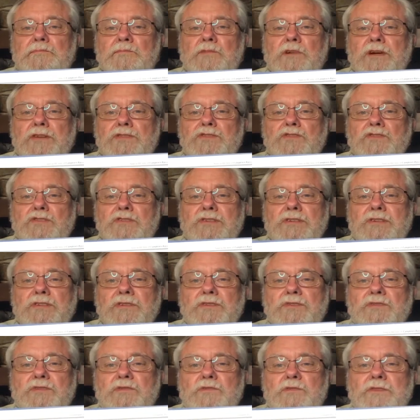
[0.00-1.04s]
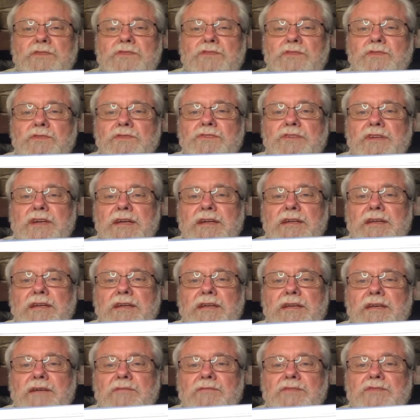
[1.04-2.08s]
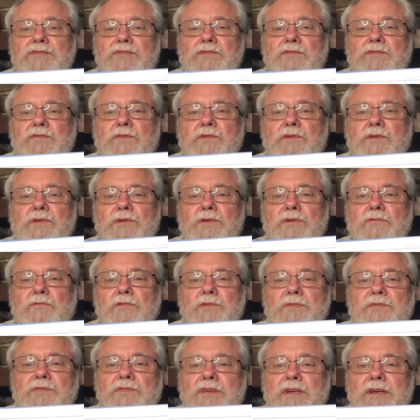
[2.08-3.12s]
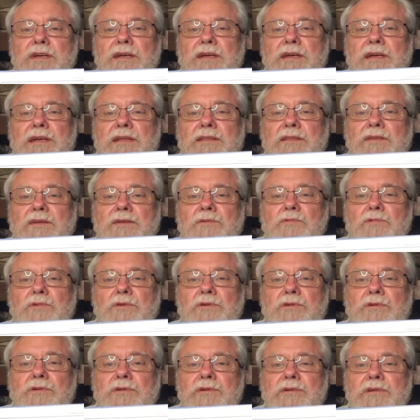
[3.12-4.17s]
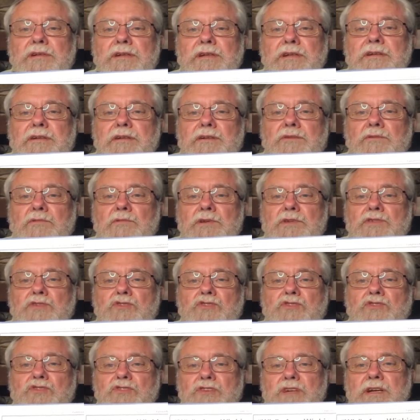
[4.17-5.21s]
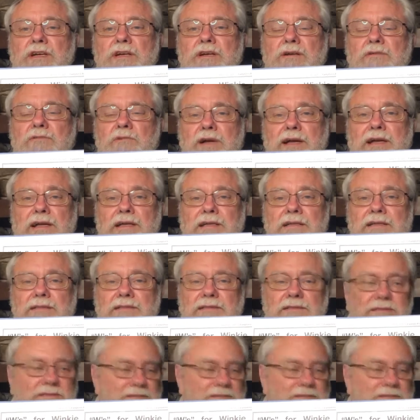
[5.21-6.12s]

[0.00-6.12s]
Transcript: washed his whiskers and wished for worms at the wooden wishing well.